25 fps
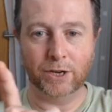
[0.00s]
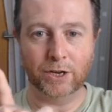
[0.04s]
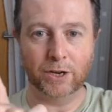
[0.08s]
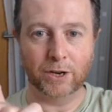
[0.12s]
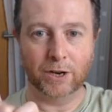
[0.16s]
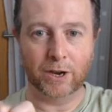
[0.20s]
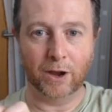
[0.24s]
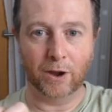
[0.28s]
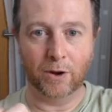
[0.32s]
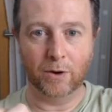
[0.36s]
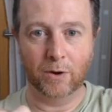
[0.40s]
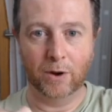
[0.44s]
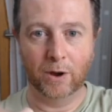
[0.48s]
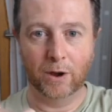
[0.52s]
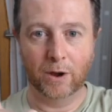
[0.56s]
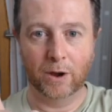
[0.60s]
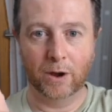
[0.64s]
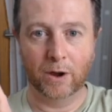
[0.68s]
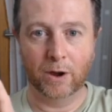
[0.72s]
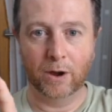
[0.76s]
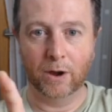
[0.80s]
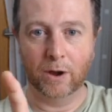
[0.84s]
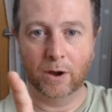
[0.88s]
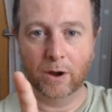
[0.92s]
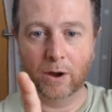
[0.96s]
you should go
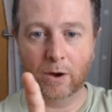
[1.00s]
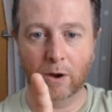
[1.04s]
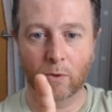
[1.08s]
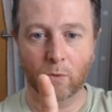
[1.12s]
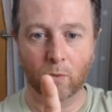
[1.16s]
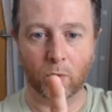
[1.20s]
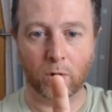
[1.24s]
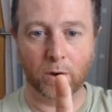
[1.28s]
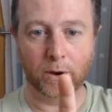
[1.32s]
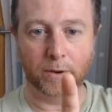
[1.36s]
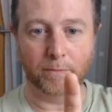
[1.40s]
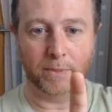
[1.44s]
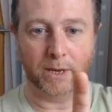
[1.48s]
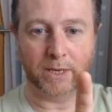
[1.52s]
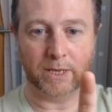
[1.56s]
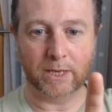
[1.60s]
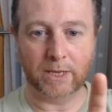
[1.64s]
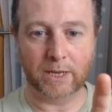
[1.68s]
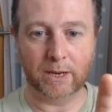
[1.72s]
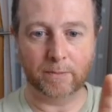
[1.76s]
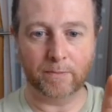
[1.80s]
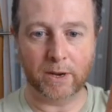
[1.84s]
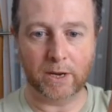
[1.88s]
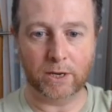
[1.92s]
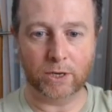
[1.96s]
1
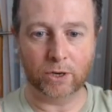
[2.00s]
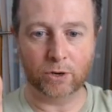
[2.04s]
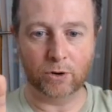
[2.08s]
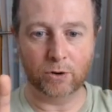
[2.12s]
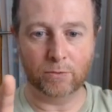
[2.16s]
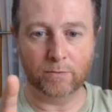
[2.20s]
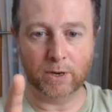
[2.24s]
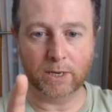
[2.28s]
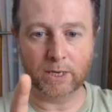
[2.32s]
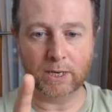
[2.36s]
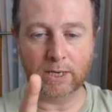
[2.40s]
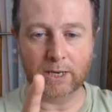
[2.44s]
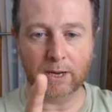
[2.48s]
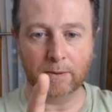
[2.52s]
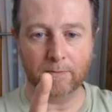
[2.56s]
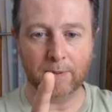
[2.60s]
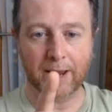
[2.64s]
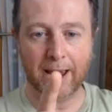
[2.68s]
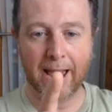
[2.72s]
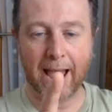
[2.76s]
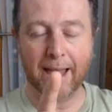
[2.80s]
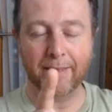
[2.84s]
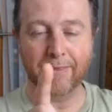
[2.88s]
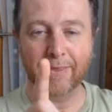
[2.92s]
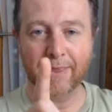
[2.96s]
Mississippi, 2
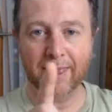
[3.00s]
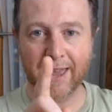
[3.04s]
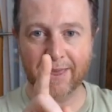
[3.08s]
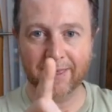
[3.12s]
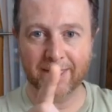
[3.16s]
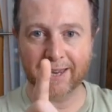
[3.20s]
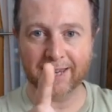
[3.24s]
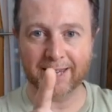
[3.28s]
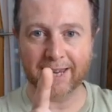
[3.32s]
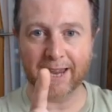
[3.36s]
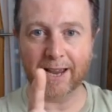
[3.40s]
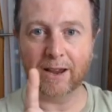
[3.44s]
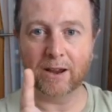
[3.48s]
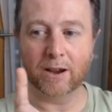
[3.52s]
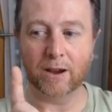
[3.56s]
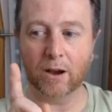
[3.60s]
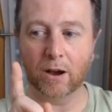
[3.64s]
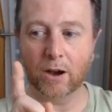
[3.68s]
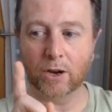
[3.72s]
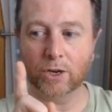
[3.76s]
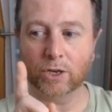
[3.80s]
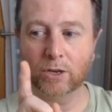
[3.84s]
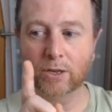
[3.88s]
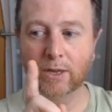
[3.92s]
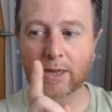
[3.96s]
Mississippi, and then the second
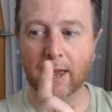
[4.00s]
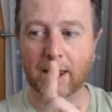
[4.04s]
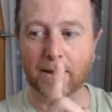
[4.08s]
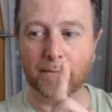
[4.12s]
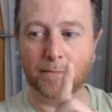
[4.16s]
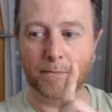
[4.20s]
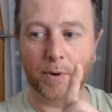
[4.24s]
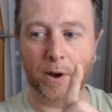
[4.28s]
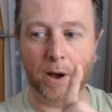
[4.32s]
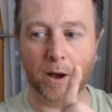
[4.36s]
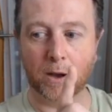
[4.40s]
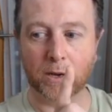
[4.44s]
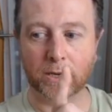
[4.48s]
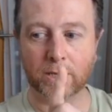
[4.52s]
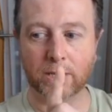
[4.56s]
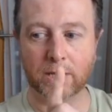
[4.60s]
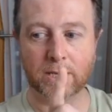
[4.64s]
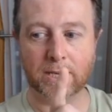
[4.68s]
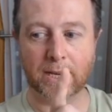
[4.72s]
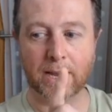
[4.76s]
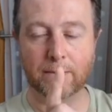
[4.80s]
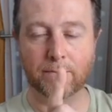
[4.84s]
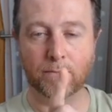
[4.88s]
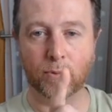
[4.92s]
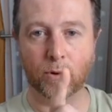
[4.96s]
car should then
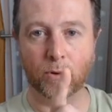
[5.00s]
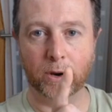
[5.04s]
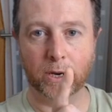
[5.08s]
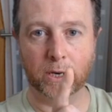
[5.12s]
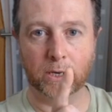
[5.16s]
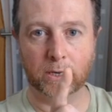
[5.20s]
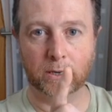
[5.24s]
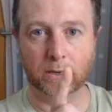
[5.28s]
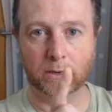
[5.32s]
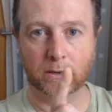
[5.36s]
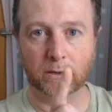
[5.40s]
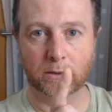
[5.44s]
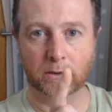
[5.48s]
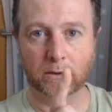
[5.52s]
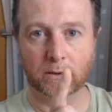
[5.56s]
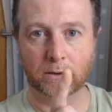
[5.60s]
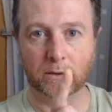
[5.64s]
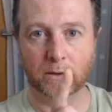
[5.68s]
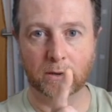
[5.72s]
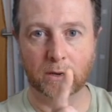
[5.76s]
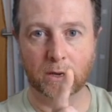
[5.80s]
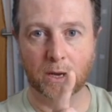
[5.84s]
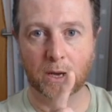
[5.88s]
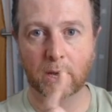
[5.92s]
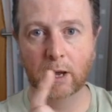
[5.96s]
pass the same point.
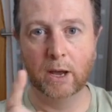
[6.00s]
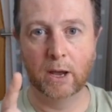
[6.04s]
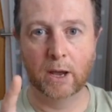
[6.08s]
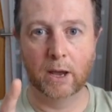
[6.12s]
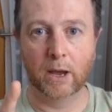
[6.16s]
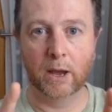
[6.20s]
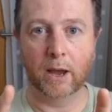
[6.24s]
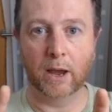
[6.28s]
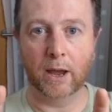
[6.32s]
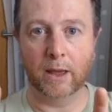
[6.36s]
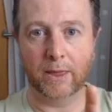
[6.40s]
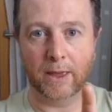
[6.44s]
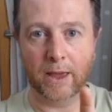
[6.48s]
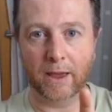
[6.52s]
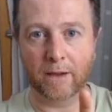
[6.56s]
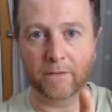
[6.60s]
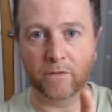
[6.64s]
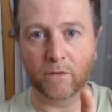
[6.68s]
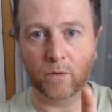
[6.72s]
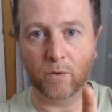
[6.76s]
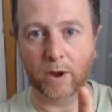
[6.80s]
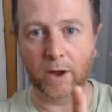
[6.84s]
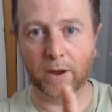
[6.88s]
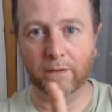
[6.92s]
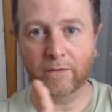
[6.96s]
and
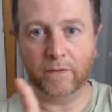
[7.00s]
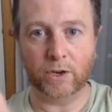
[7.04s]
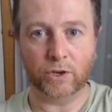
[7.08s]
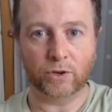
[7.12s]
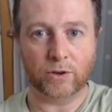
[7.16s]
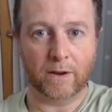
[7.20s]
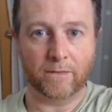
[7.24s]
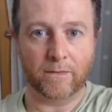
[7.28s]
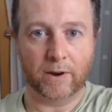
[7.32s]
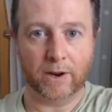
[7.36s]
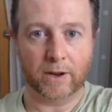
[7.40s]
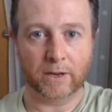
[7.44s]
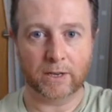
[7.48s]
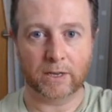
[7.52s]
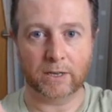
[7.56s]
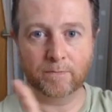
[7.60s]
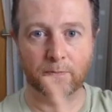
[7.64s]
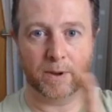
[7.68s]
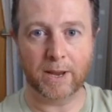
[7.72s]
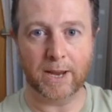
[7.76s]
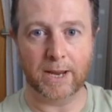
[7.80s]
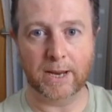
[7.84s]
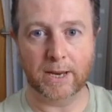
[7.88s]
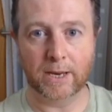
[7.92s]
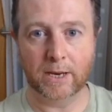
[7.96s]
therefore if he's travelling at
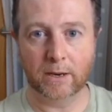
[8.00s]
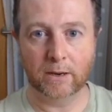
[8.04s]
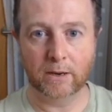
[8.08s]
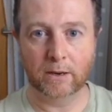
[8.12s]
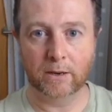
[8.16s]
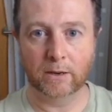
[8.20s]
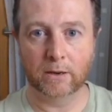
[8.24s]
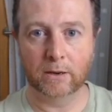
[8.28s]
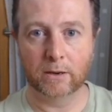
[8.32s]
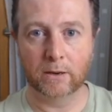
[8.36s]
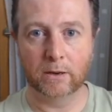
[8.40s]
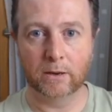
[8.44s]
speed,